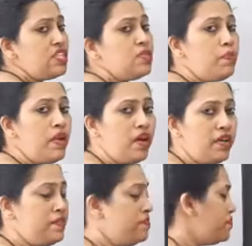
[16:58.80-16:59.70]
this
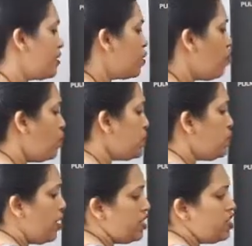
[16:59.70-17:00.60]
blood
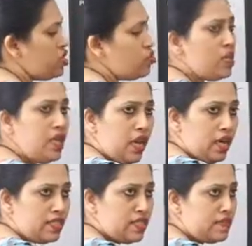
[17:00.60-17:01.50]
goes once to the
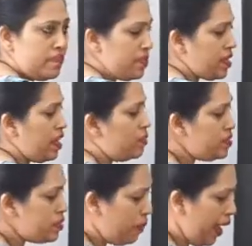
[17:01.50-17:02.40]
lungs,
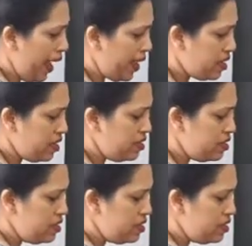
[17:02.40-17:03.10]
comes back,